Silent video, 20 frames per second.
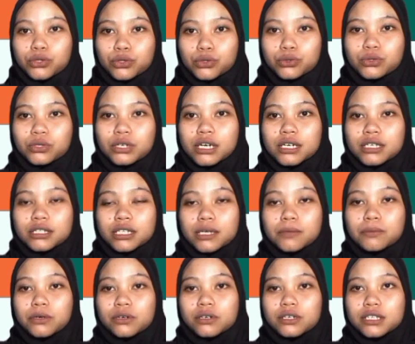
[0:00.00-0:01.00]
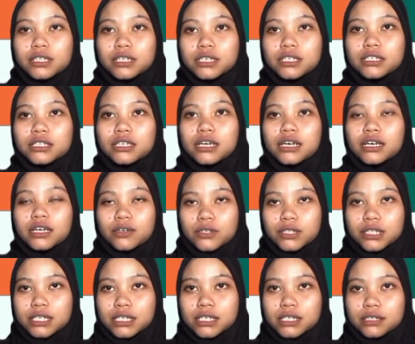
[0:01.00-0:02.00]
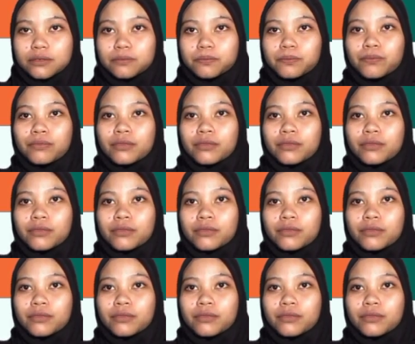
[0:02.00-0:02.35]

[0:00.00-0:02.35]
2. Time horizon considered.